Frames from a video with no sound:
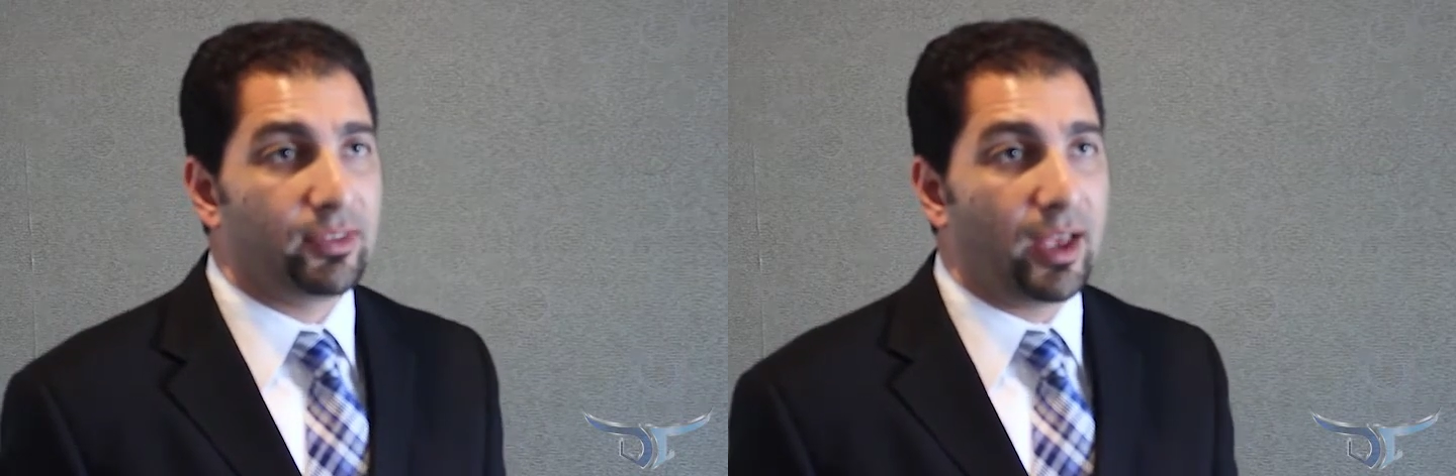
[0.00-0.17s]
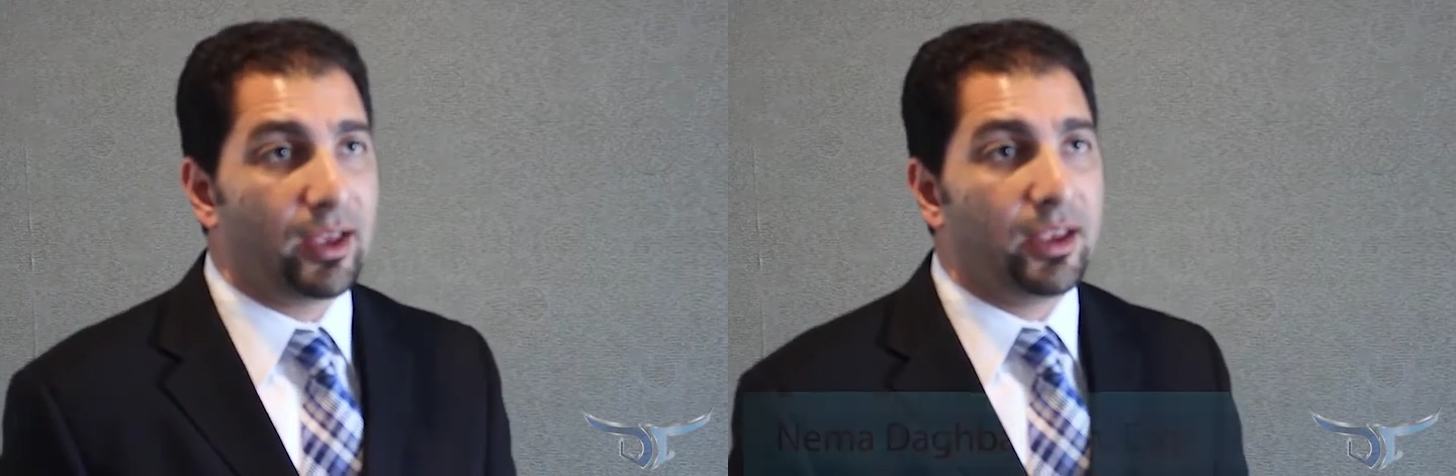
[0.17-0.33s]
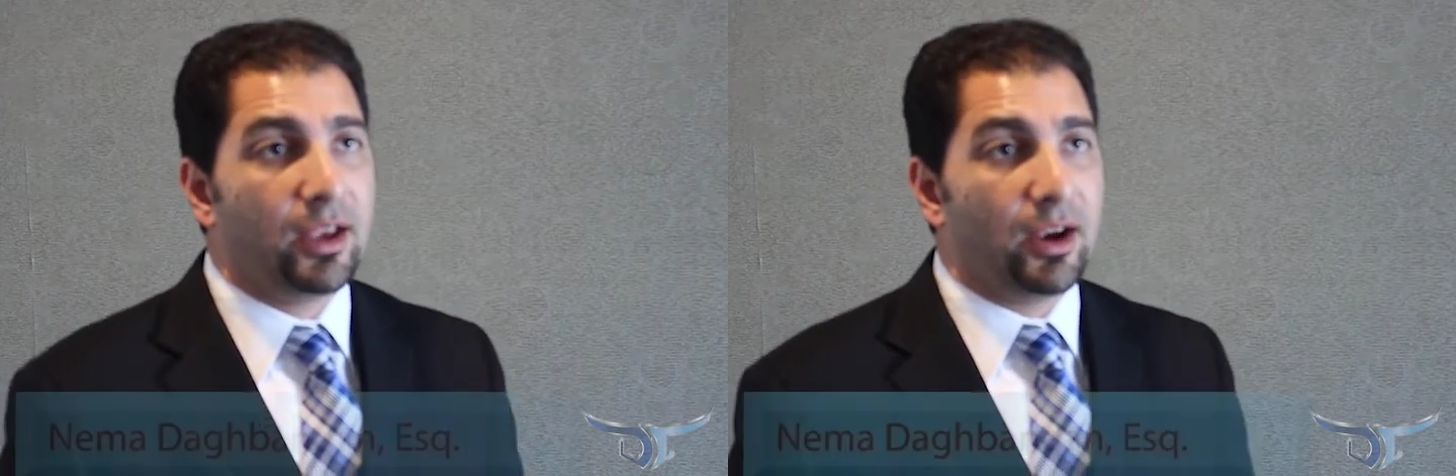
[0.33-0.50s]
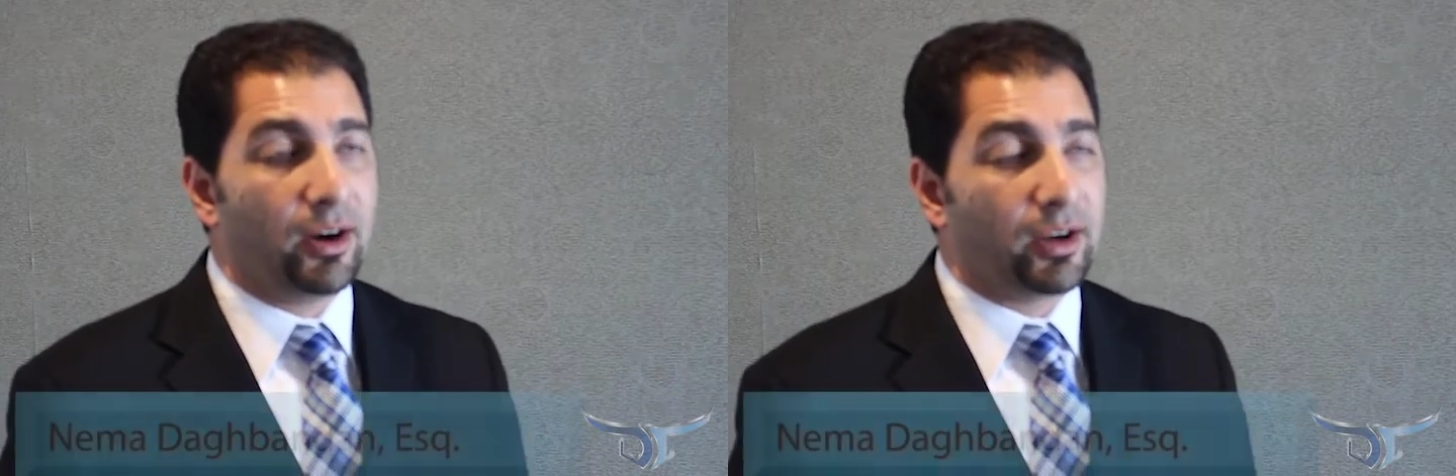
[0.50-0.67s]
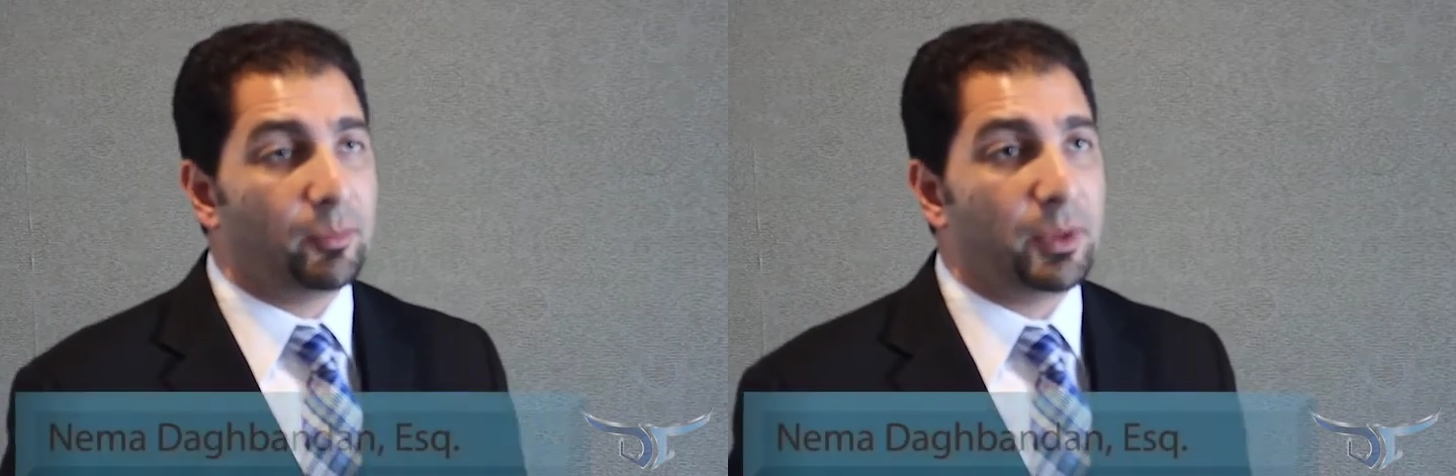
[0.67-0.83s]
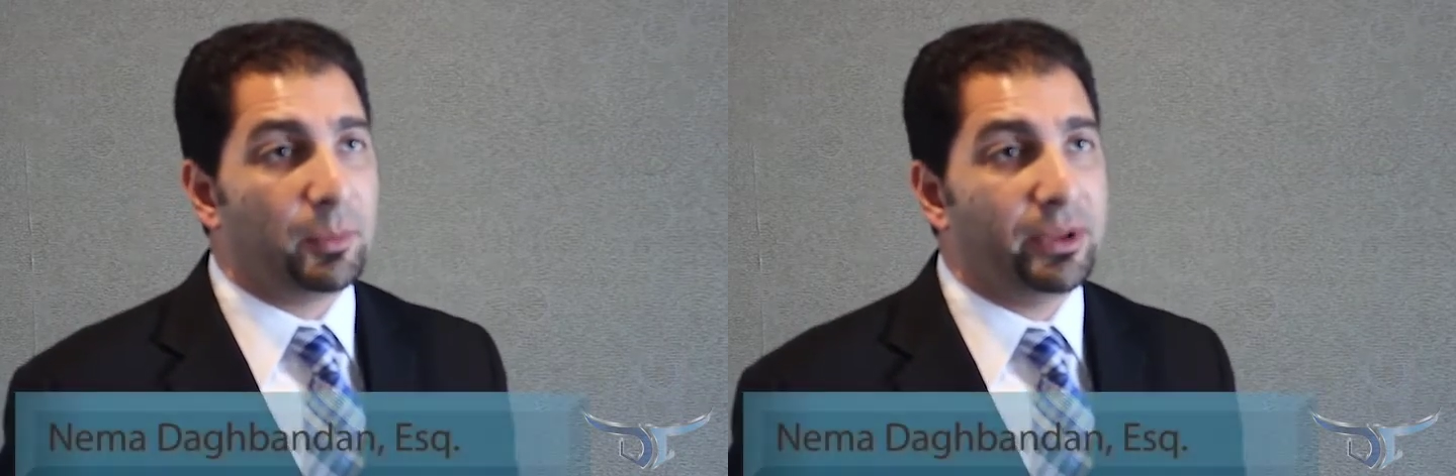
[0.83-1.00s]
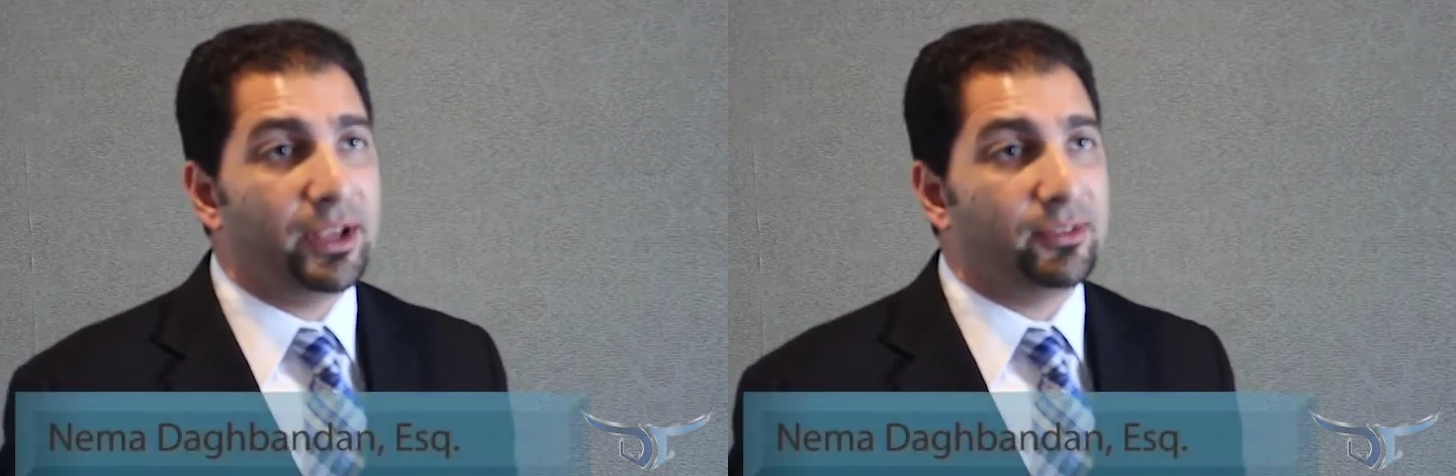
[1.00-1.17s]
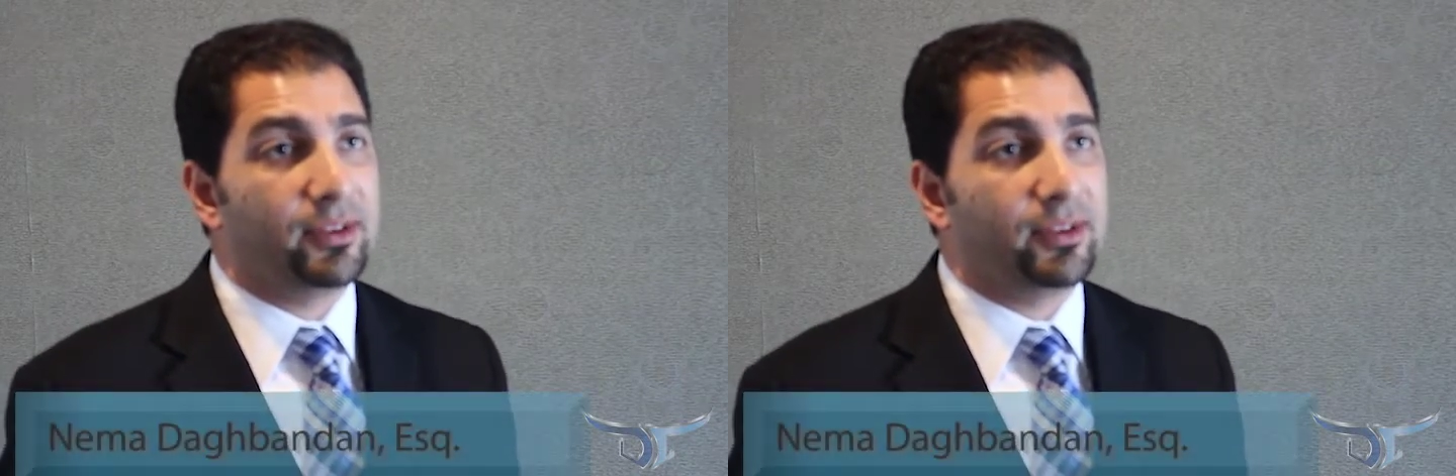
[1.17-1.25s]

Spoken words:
that are going to be in place,